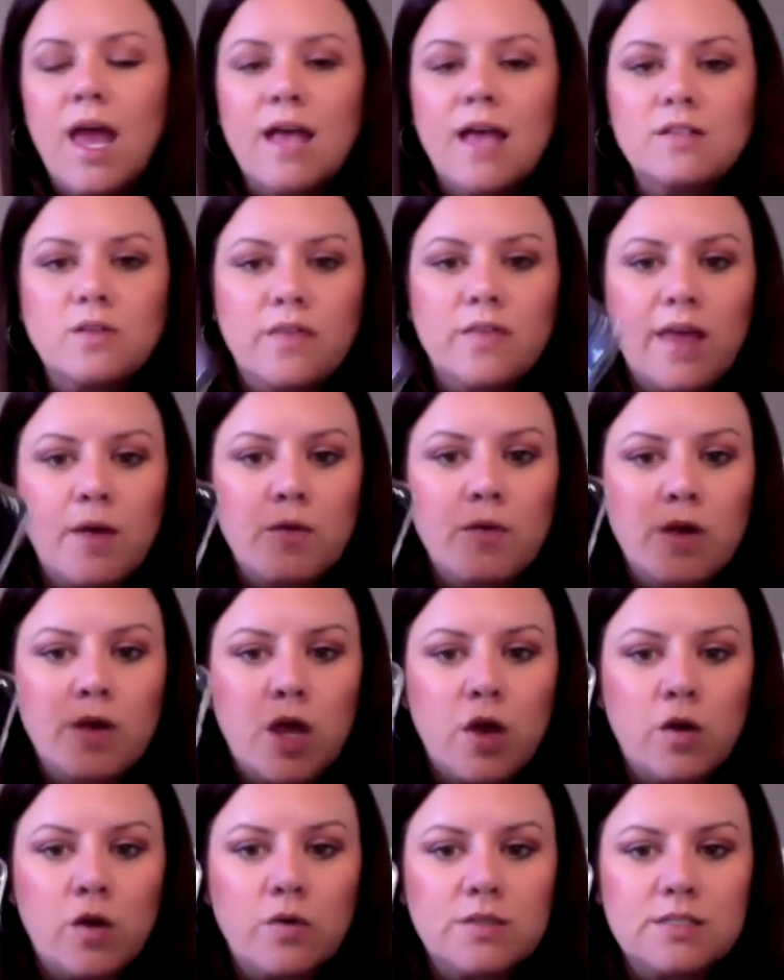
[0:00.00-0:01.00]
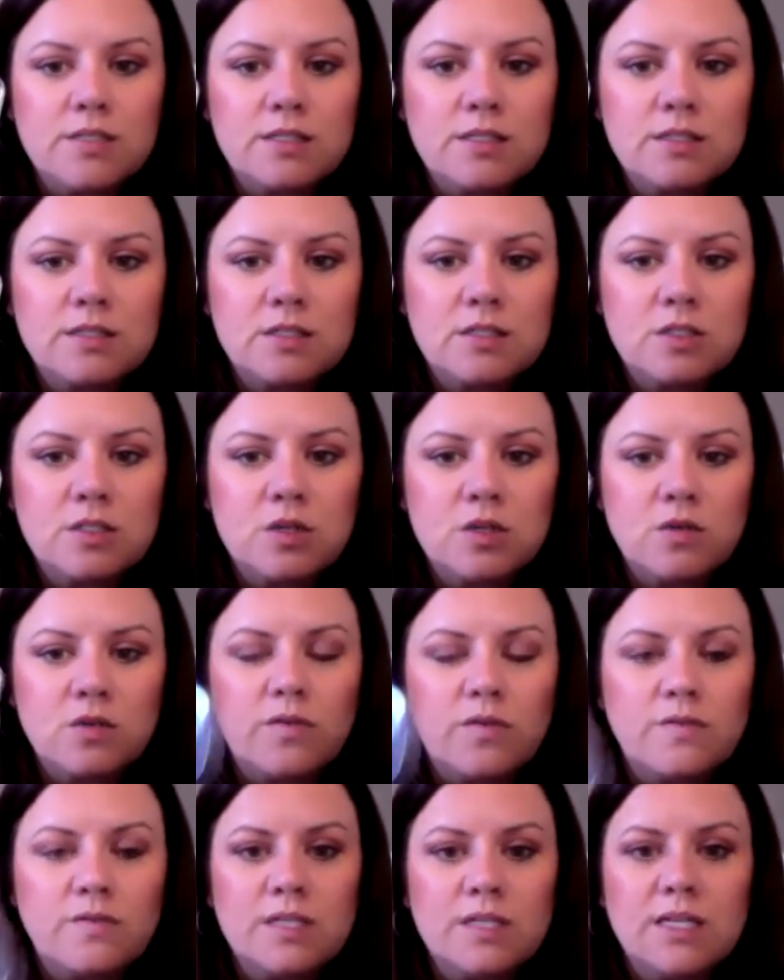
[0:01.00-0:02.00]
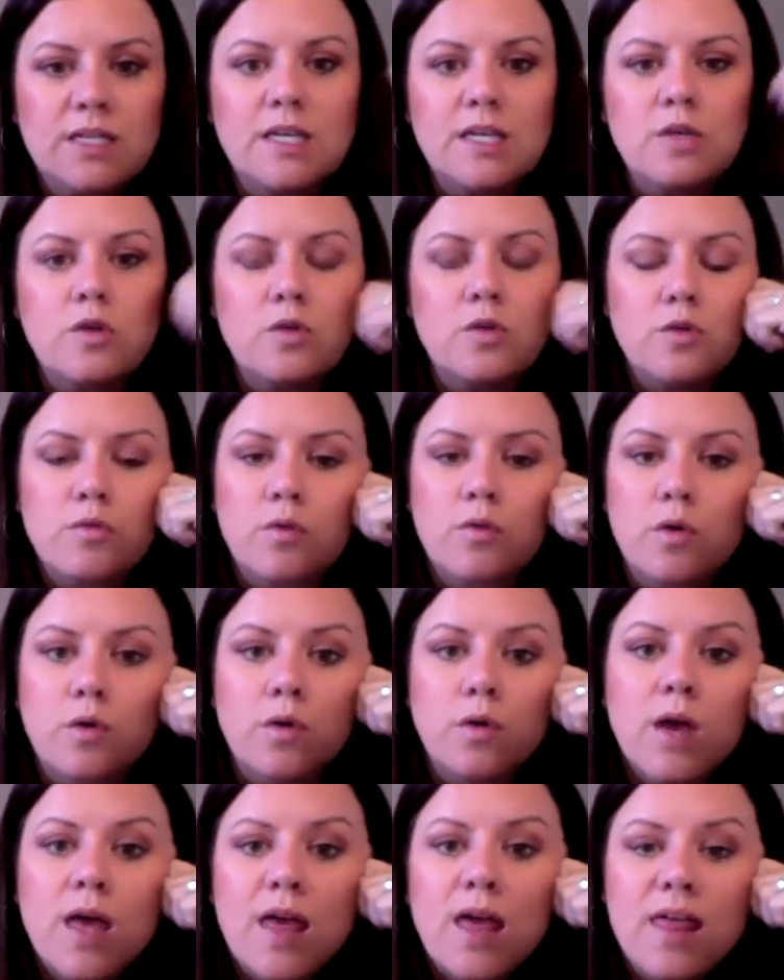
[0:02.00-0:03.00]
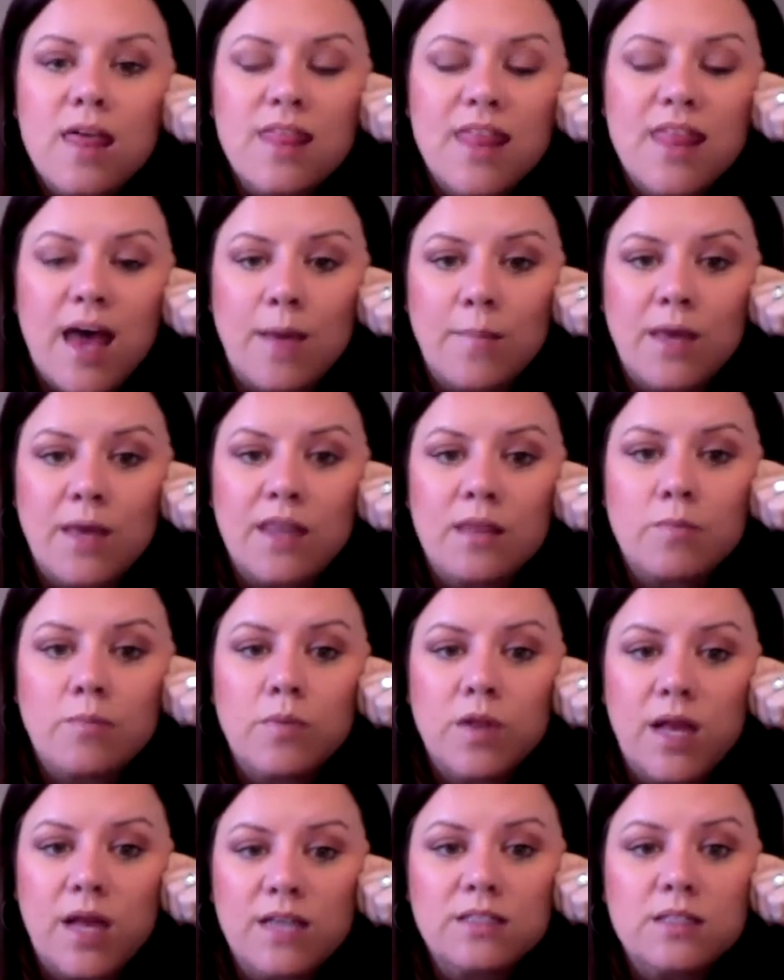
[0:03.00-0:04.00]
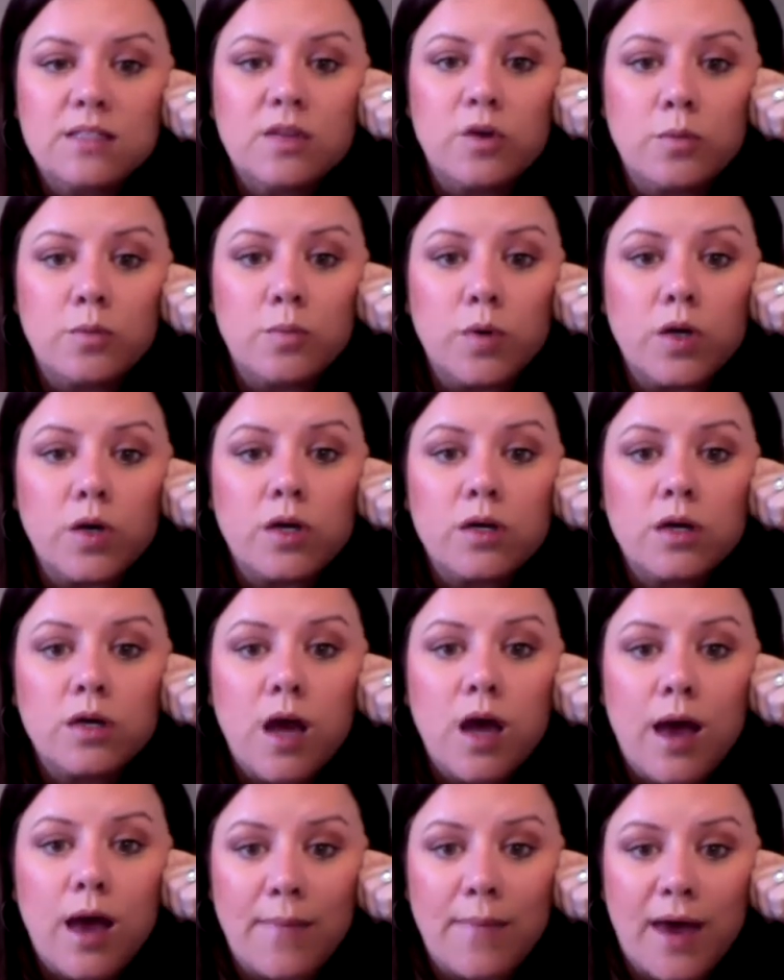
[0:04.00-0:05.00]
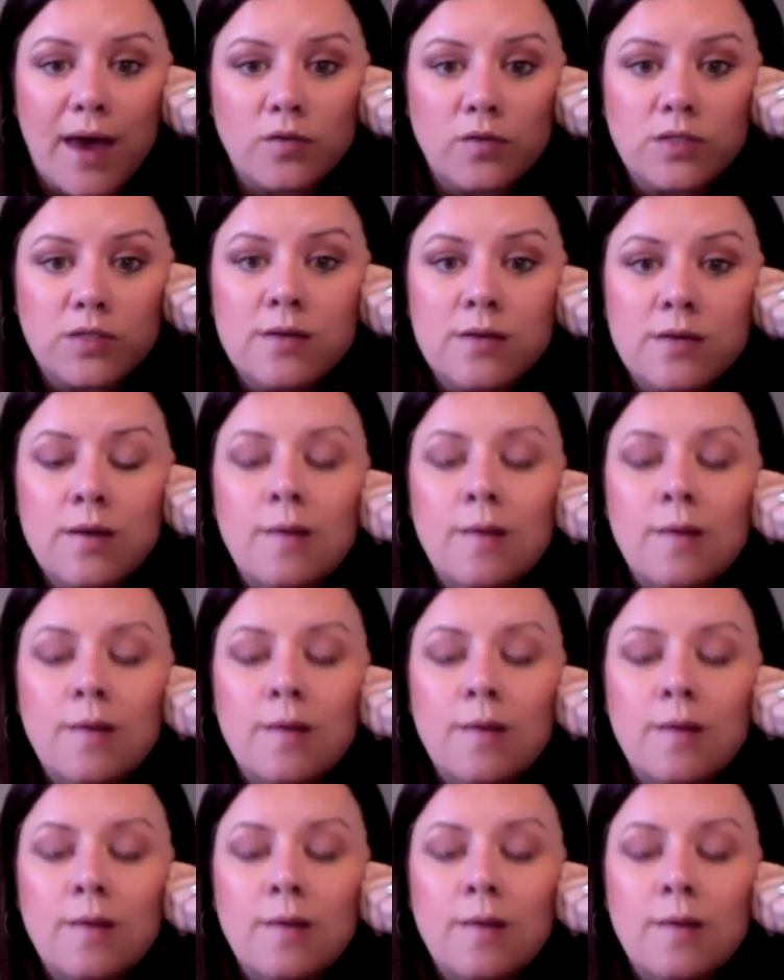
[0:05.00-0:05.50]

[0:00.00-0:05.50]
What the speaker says: So they would owe $62.50 to get you through that month plus their book amount.